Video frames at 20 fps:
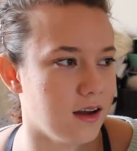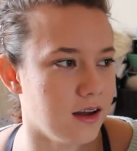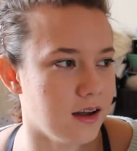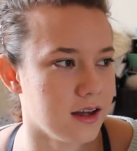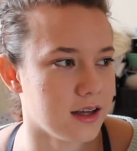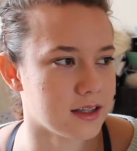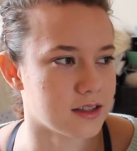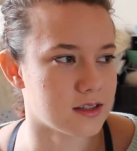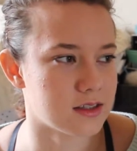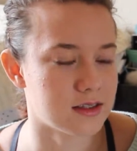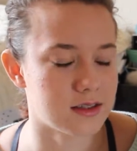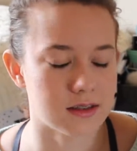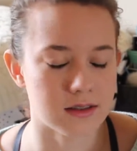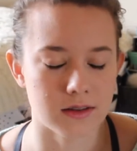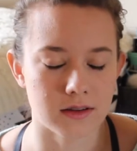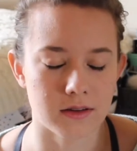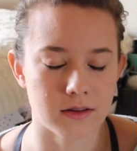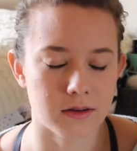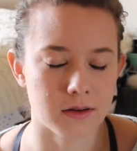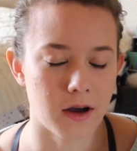it's
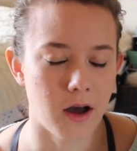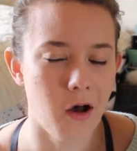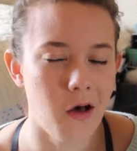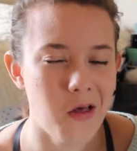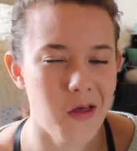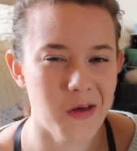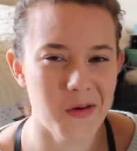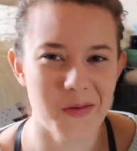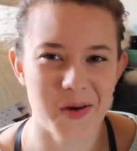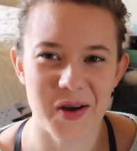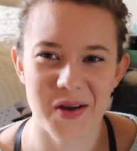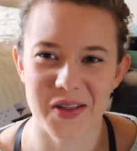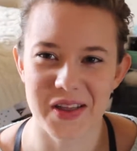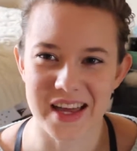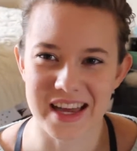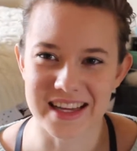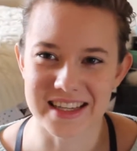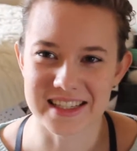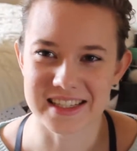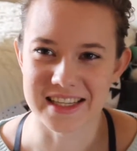all about
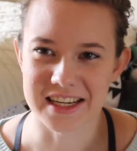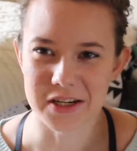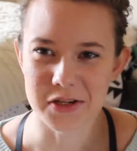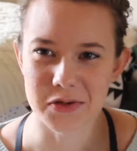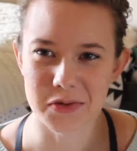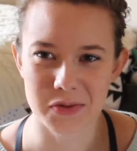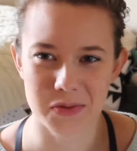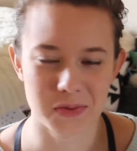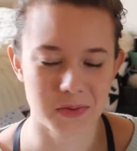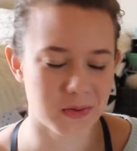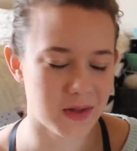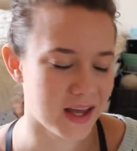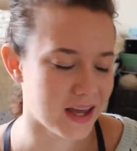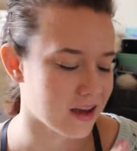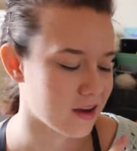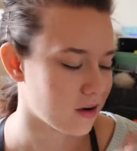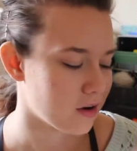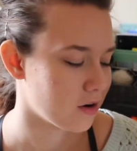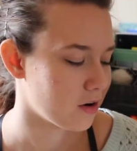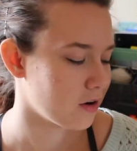
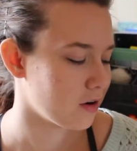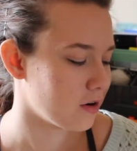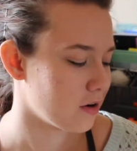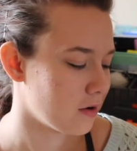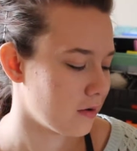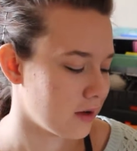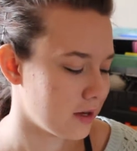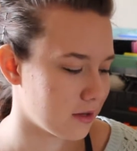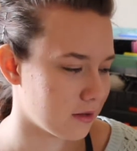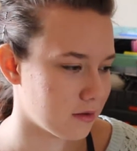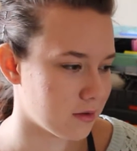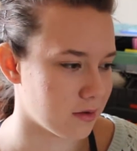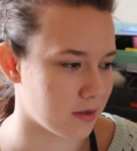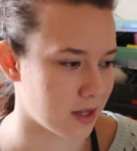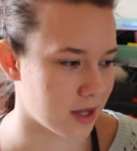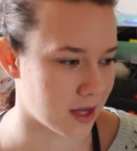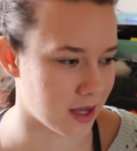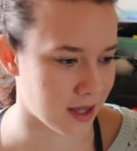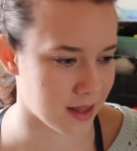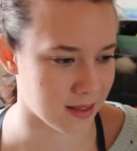like her going through
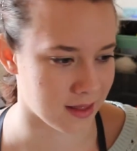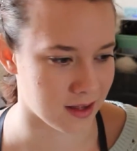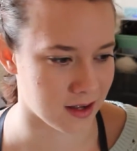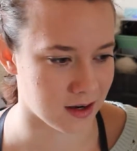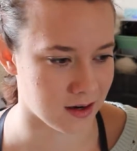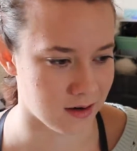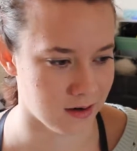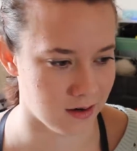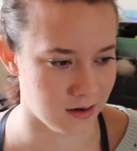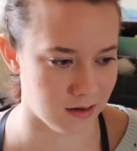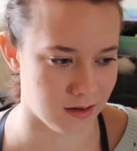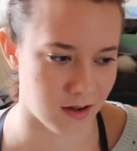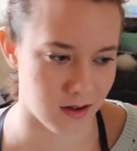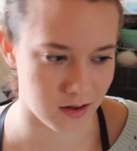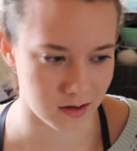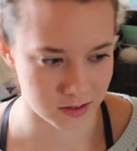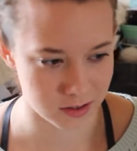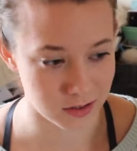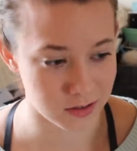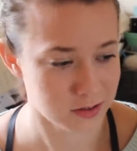that, and then
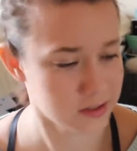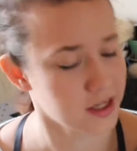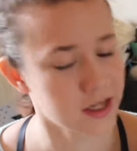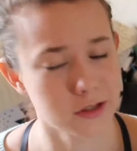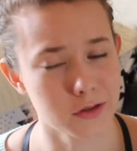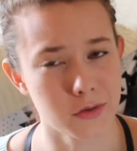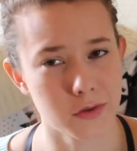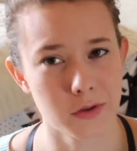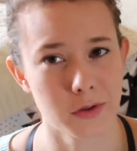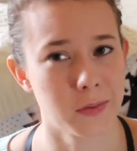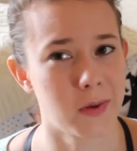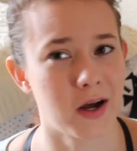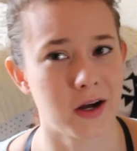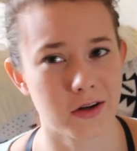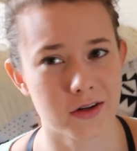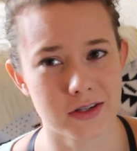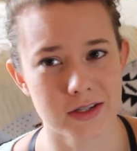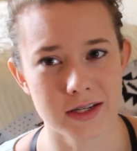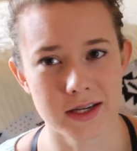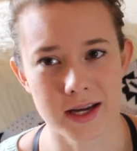also sexual
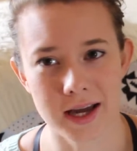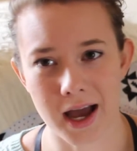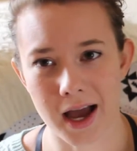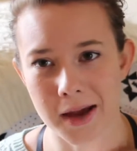hypocrisy.